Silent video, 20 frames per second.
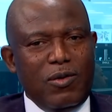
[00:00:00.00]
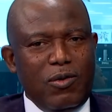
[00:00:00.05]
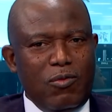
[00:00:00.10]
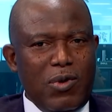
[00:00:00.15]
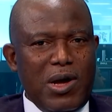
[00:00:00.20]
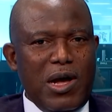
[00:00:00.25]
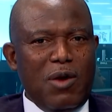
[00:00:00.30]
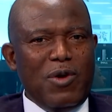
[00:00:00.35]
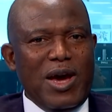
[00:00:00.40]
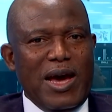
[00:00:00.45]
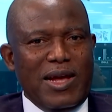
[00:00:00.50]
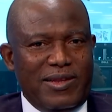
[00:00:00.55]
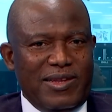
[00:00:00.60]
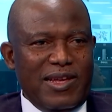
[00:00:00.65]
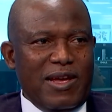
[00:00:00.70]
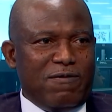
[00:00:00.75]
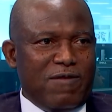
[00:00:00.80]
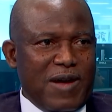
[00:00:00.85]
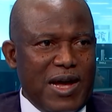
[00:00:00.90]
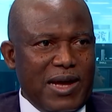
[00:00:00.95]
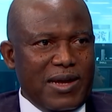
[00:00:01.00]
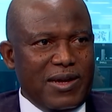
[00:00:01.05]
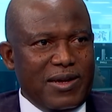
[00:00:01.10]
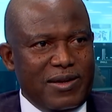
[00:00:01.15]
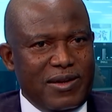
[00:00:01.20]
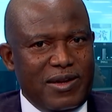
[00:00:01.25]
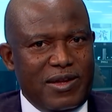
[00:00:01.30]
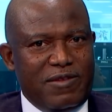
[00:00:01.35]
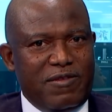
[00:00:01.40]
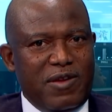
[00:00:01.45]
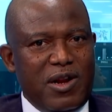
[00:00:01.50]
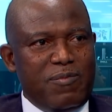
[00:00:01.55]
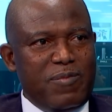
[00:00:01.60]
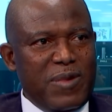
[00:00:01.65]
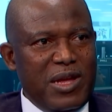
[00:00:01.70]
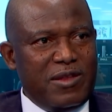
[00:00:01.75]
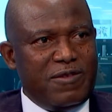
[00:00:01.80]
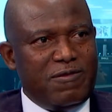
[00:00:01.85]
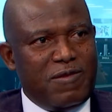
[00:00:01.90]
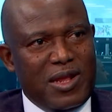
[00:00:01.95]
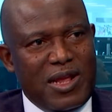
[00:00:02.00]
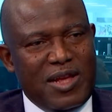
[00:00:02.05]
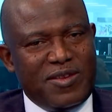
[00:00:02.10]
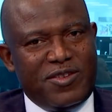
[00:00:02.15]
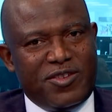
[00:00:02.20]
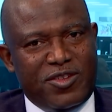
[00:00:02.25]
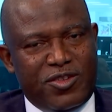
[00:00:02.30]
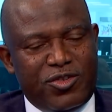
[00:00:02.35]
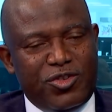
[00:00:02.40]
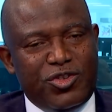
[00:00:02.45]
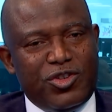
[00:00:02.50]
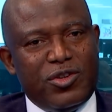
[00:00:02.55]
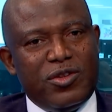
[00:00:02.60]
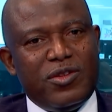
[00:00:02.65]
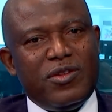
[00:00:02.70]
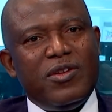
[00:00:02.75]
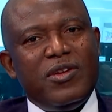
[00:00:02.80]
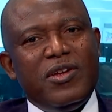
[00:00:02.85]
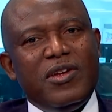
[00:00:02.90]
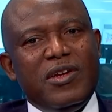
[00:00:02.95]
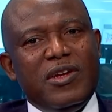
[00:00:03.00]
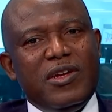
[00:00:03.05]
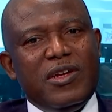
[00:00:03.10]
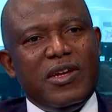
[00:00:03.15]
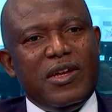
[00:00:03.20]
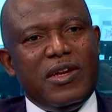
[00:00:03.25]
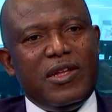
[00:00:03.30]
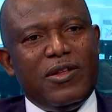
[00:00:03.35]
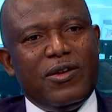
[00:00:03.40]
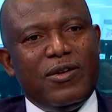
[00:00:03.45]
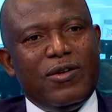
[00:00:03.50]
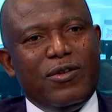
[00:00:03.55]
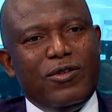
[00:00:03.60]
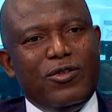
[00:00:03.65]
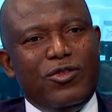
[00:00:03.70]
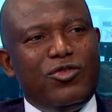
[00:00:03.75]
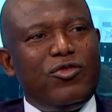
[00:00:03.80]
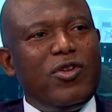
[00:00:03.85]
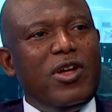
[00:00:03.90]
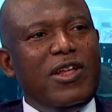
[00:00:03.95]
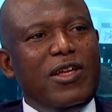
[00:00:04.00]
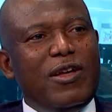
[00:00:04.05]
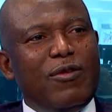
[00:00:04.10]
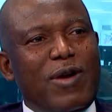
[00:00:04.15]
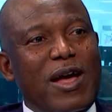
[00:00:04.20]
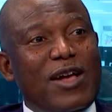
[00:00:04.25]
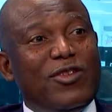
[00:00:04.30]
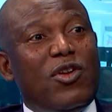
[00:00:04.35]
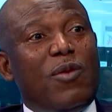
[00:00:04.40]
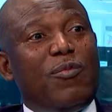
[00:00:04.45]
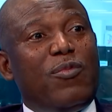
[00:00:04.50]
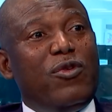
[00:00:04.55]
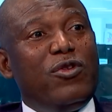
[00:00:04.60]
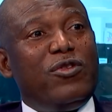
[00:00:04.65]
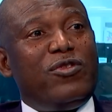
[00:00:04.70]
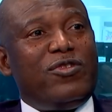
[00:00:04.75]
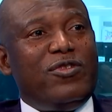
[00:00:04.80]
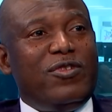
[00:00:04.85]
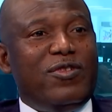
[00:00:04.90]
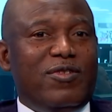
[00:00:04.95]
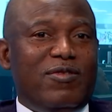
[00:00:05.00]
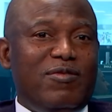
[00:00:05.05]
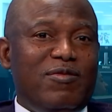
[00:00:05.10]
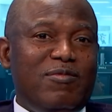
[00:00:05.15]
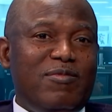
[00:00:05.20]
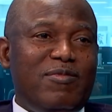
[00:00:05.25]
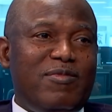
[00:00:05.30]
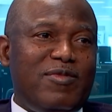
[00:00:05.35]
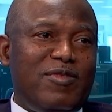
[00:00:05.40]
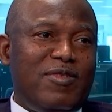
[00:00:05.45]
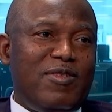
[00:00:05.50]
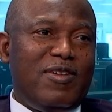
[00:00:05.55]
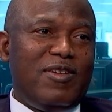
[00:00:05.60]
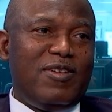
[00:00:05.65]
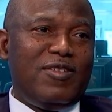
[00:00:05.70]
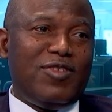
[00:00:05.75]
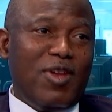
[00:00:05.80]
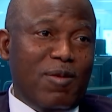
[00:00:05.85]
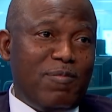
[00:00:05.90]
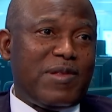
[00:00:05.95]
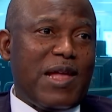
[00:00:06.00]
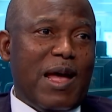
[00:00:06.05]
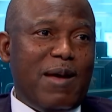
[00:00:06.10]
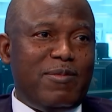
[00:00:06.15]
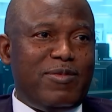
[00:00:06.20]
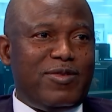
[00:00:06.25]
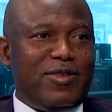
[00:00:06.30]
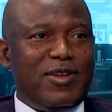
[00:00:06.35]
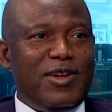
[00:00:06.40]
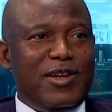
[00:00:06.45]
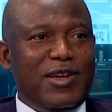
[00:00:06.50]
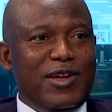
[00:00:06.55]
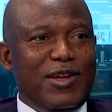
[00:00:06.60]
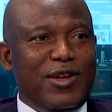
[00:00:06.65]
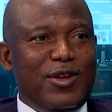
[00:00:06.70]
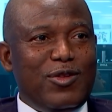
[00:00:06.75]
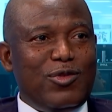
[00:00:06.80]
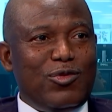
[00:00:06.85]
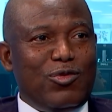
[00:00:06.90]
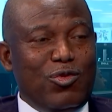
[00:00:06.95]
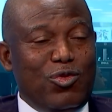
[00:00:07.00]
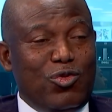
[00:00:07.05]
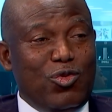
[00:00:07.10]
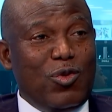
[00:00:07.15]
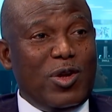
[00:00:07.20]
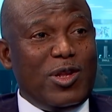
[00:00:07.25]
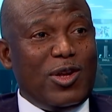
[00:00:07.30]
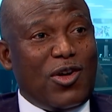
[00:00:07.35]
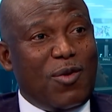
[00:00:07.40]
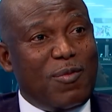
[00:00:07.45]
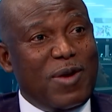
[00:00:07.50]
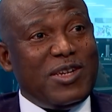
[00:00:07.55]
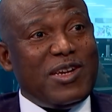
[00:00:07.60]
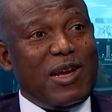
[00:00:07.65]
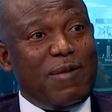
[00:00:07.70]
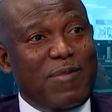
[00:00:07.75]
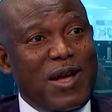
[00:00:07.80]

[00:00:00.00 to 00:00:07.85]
Well, we're a DFI, a development finance institution, usually we are supposed sometimes to do what the commercial